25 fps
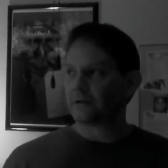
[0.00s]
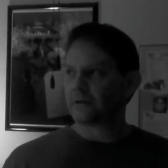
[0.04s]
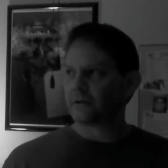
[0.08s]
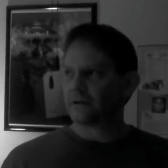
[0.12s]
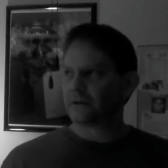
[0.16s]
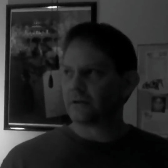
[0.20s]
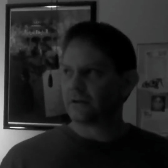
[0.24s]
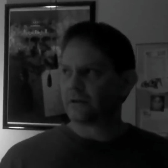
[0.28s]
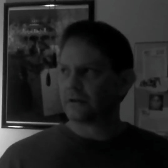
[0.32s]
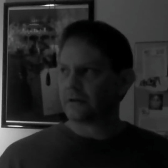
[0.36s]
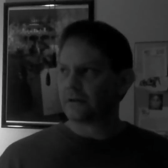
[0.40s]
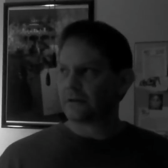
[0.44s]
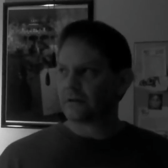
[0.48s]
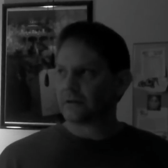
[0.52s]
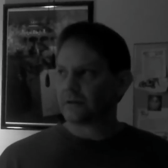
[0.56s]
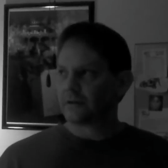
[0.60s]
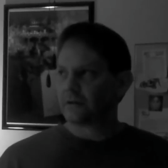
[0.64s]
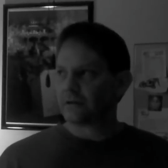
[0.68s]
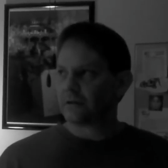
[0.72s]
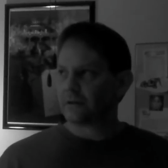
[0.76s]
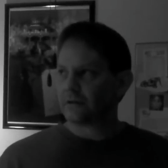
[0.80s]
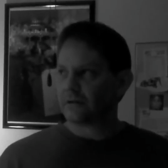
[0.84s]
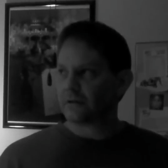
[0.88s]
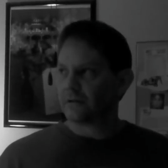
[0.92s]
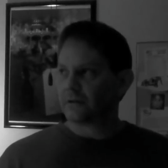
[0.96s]

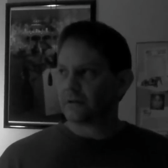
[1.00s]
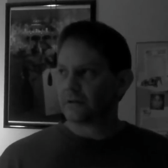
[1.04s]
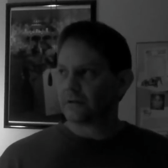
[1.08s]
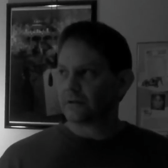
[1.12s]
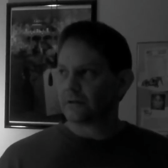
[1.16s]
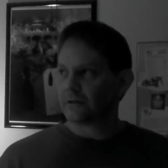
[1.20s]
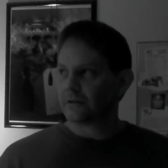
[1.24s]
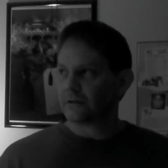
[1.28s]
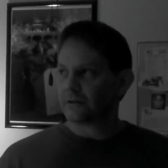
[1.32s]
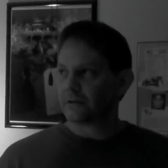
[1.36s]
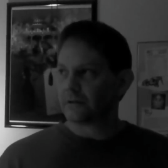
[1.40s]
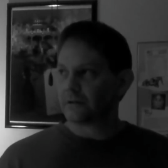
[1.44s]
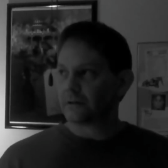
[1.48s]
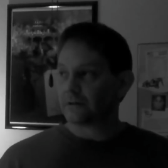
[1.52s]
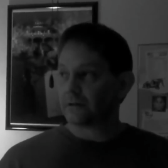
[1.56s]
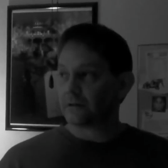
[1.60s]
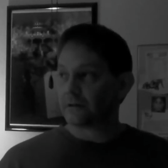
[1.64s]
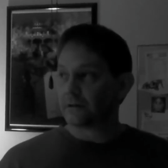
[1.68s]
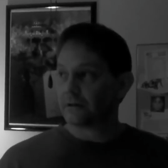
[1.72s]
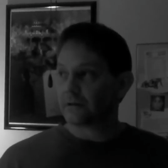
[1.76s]
No one is speaking in this clip.